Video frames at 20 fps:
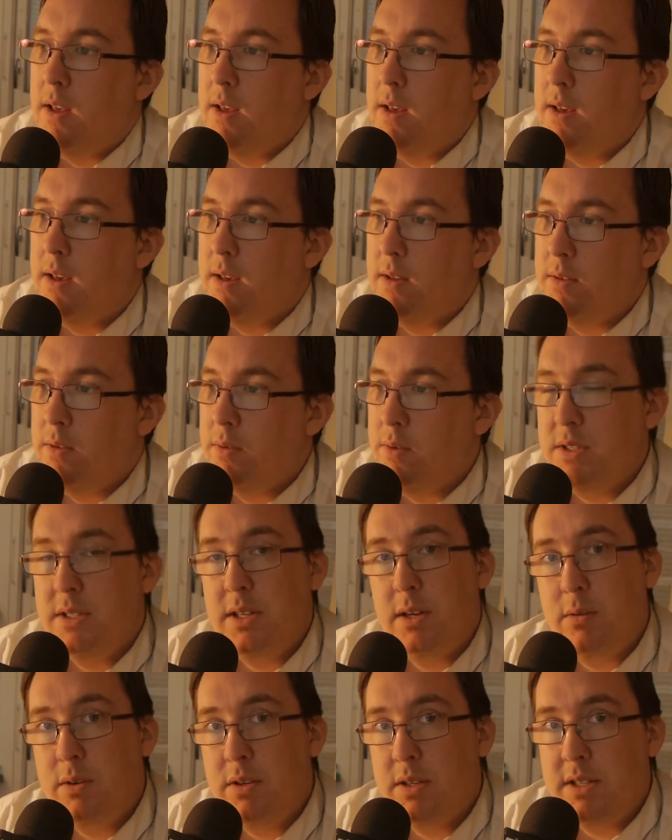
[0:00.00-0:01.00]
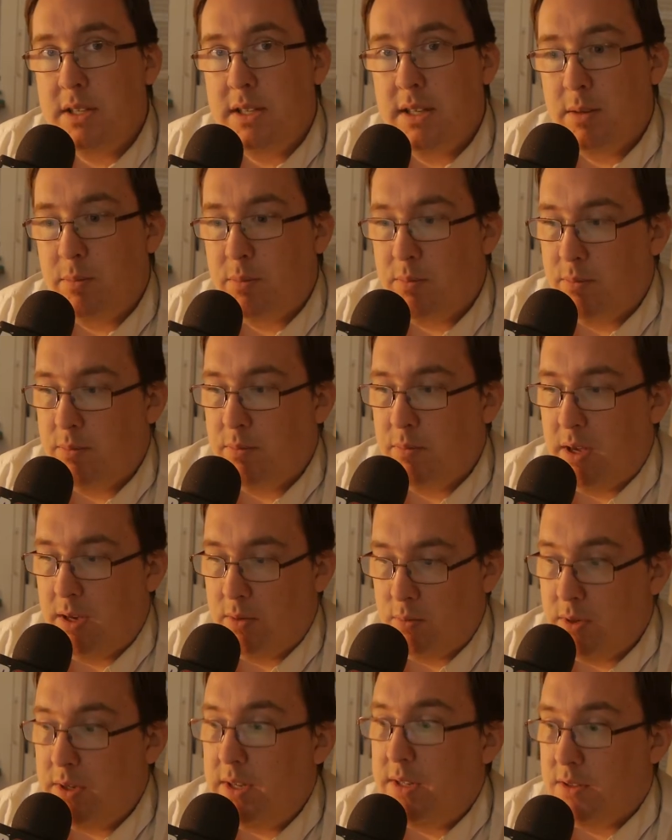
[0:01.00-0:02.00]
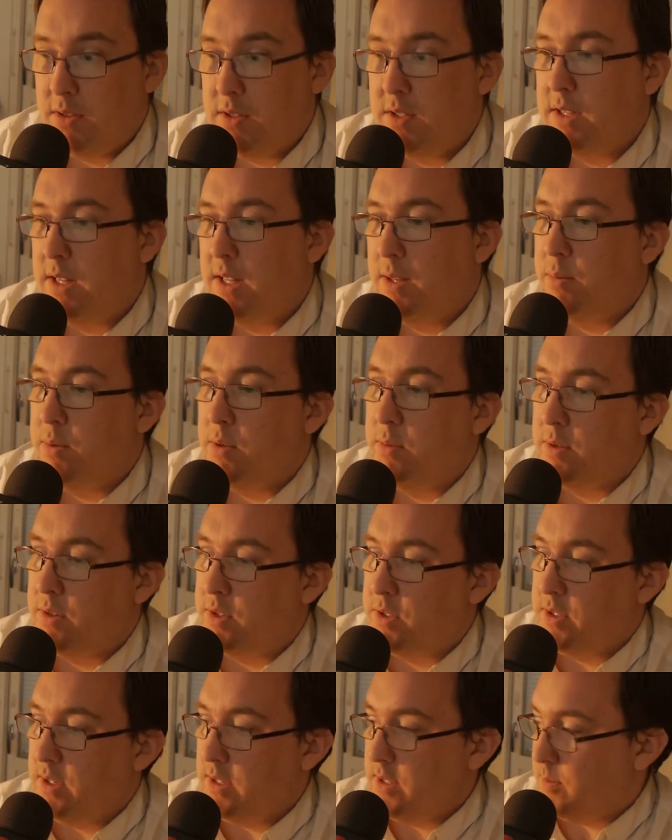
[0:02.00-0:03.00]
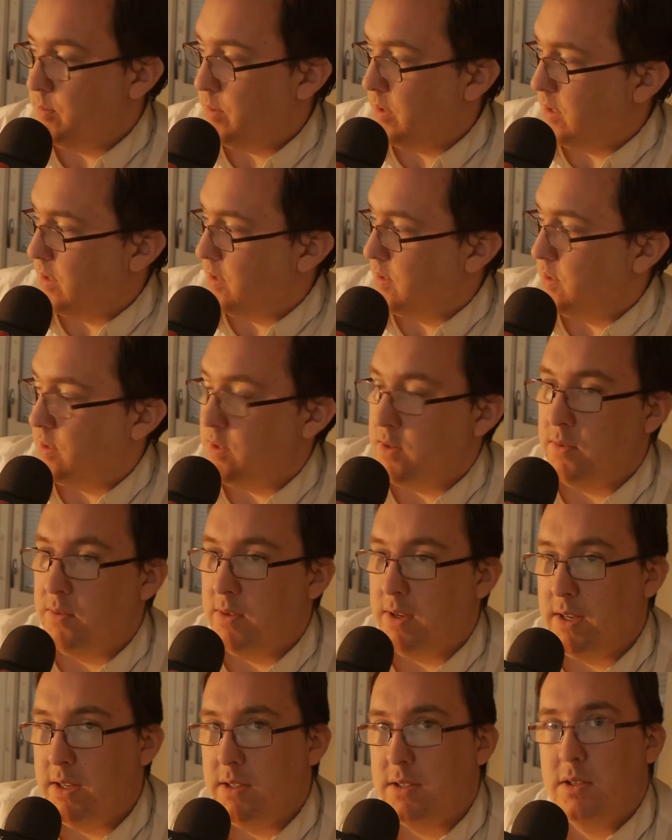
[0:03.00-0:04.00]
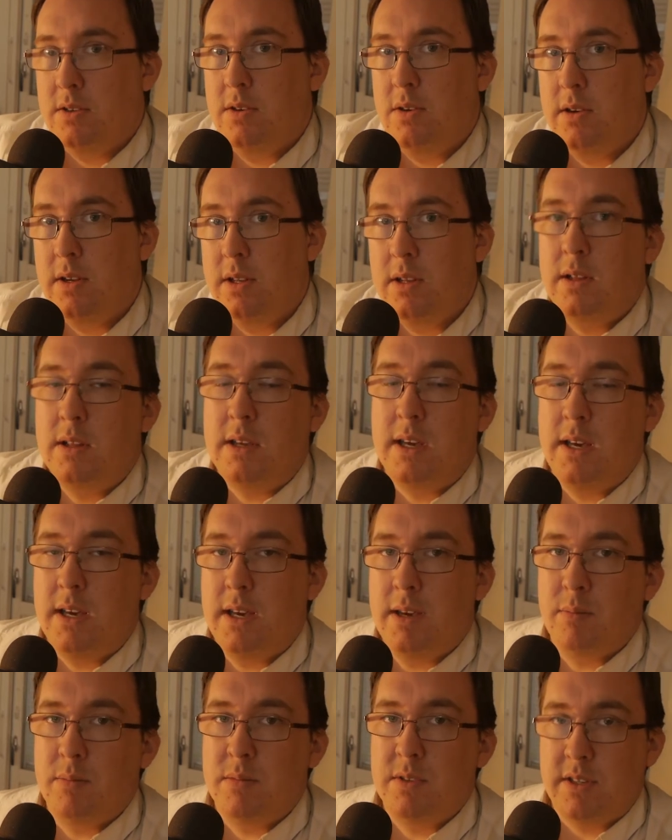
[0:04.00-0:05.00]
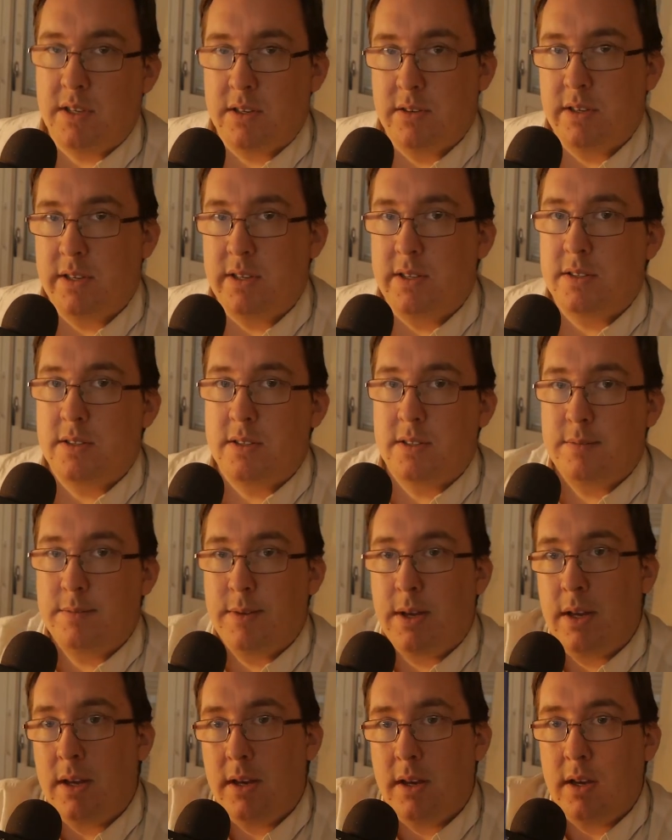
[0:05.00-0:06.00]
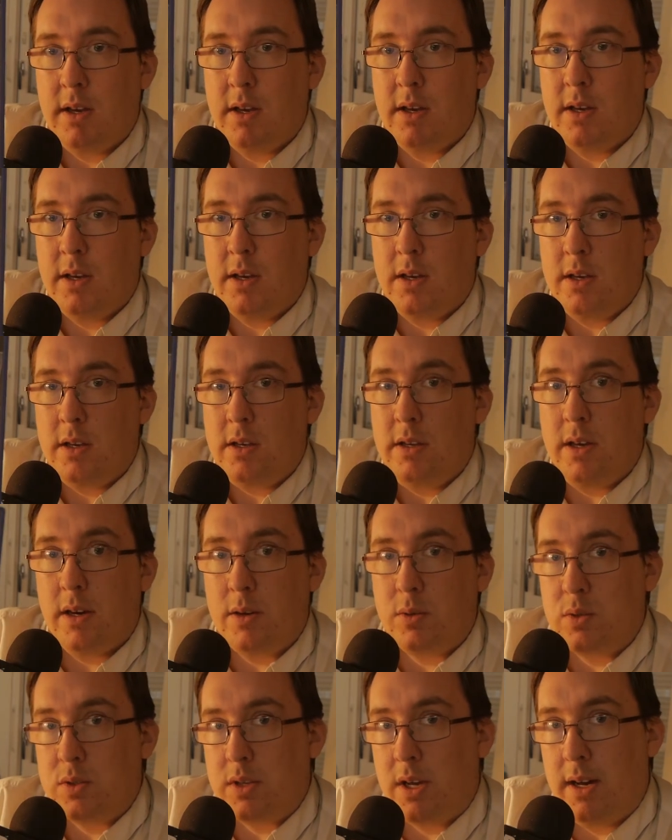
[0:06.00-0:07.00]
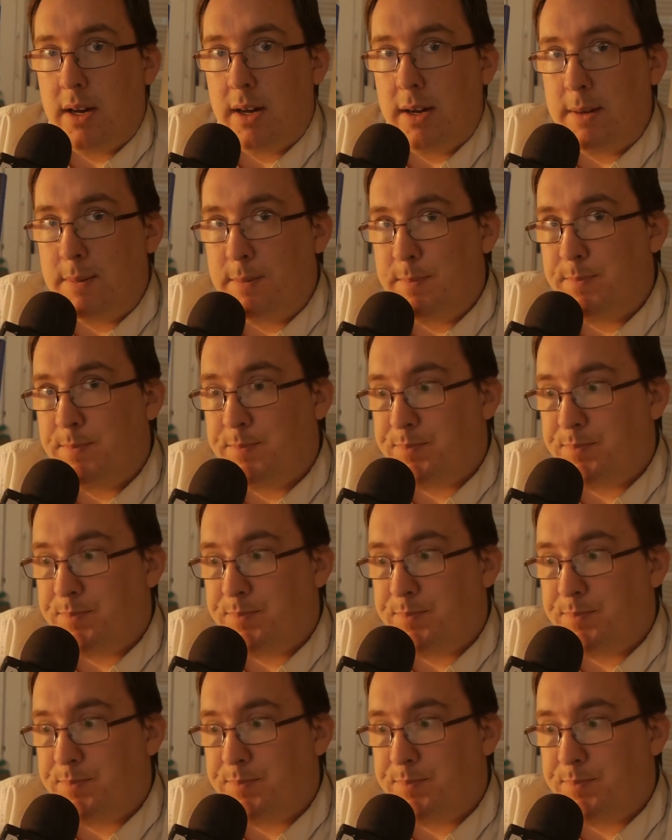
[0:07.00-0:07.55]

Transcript: And the reason I wanted to see that pretty much is because of a certain little game series, Yakuza.